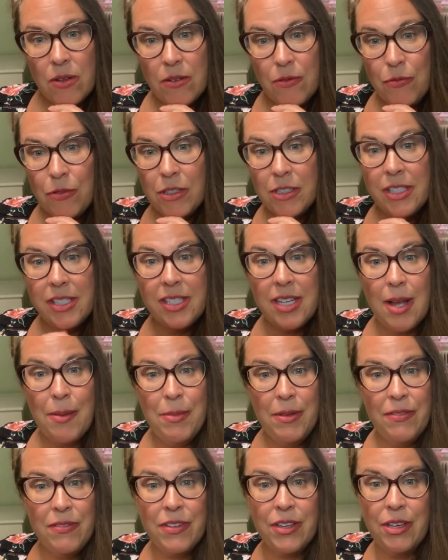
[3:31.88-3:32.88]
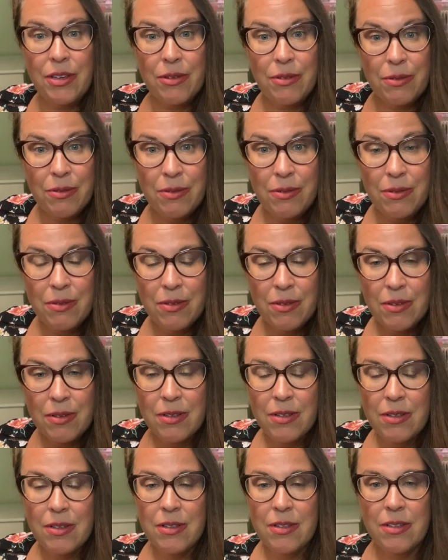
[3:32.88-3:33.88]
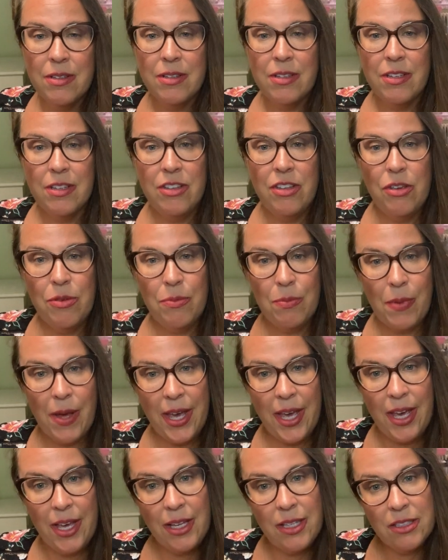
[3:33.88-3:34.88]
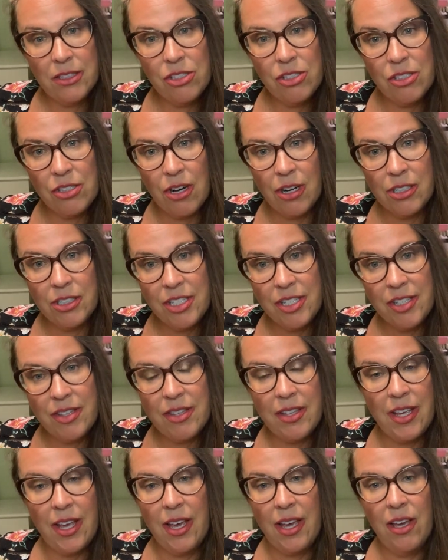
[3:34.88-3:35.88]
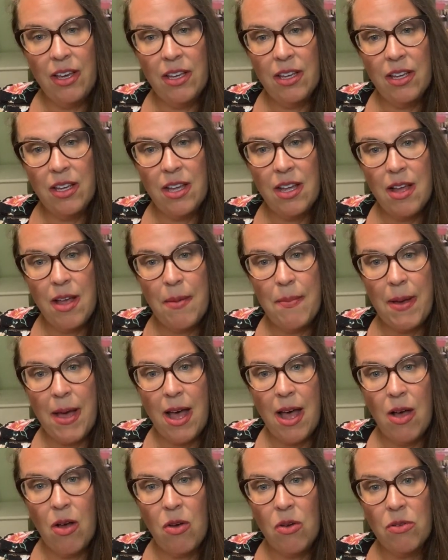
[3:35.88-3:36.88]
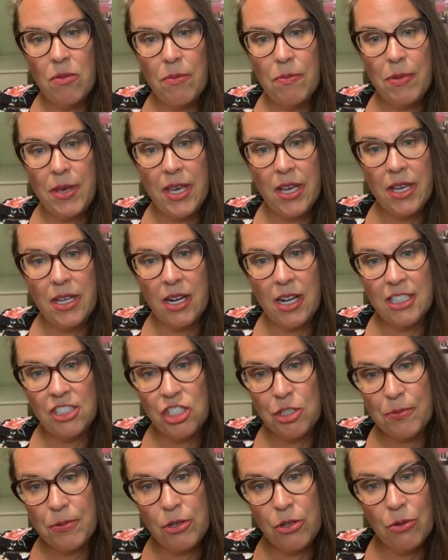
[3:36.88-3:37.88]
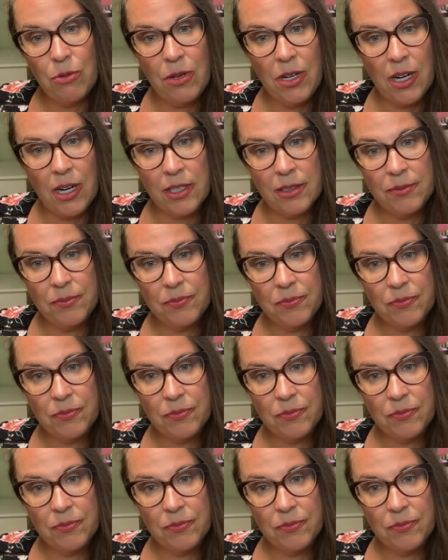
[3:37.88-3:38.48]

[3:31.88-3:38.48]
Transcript: For some of you, you might start to think about being an entrepreneur.